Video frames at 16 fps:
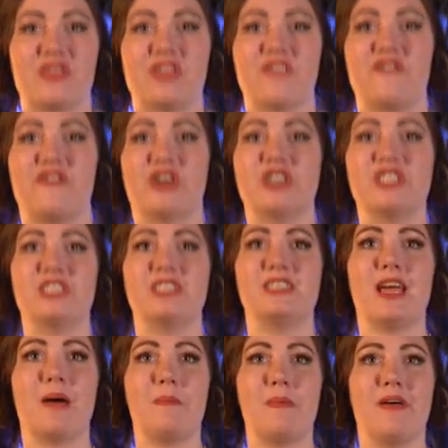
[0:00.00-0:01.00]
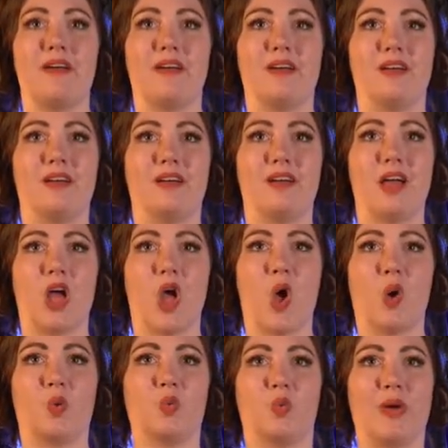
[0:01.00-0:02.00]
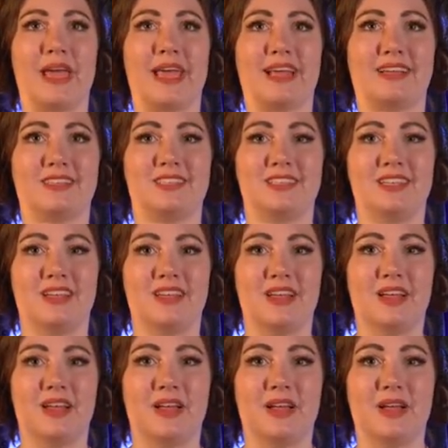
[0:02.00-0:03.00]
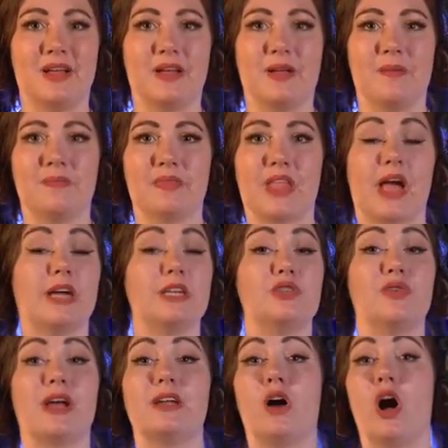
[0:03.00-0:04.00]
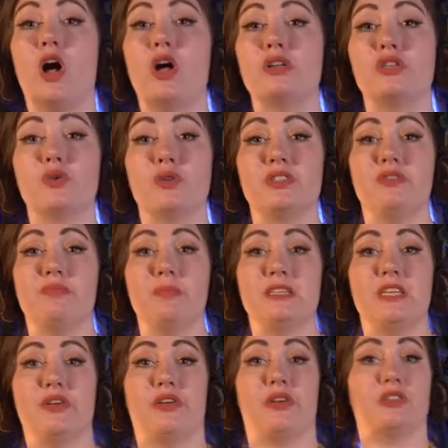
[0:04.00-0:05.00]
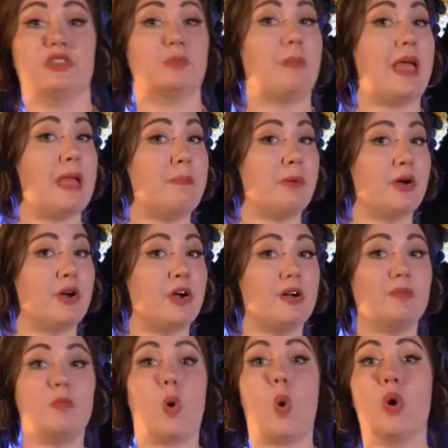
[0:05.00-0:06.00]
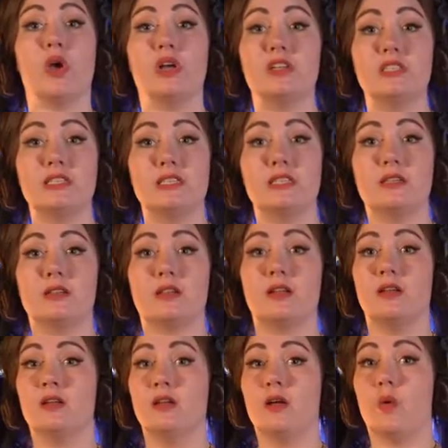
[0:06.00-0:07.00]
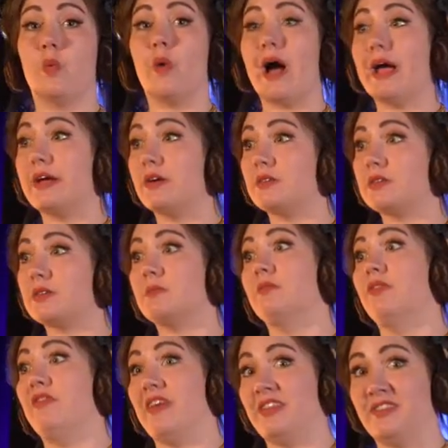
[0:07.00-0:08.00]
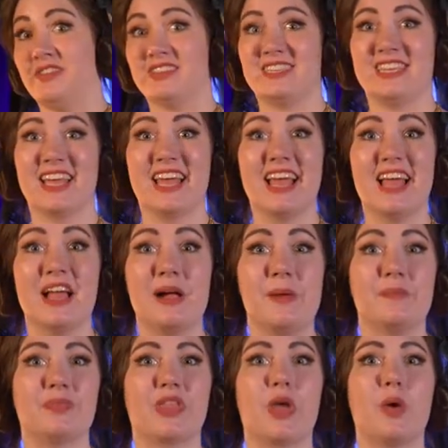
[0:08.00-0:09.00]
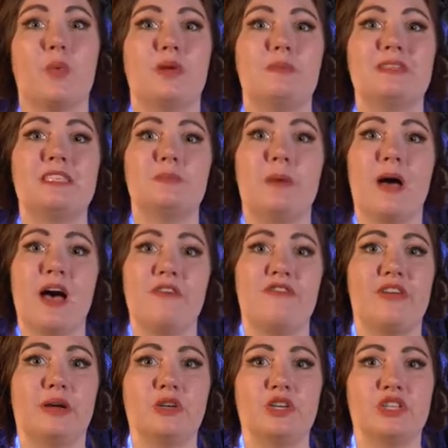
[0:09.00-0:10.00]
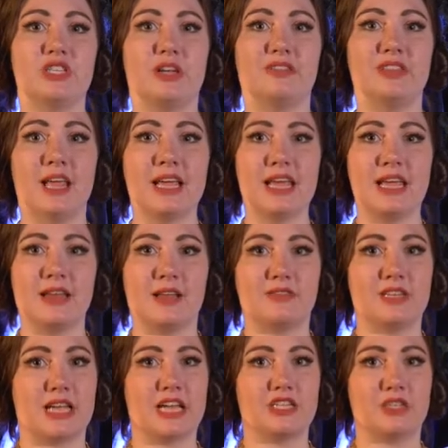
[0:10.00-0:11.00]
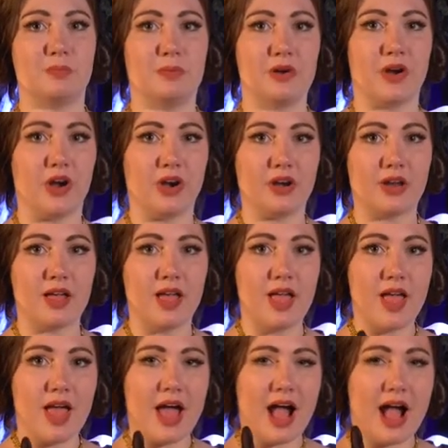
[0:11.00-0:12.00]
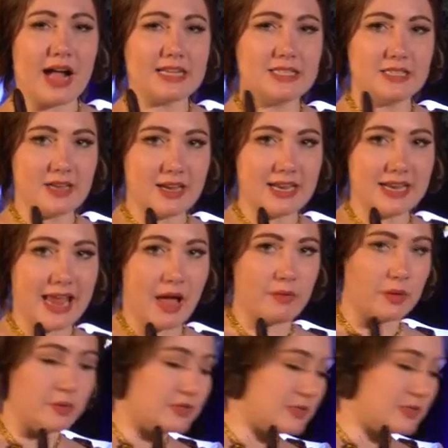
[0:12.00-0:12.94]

The first step, wings. I tried all sorts of materials, paper, oil silk, wires, feathers. When Mrs. Puff found herself lucky enough to catch a bird, I studied how it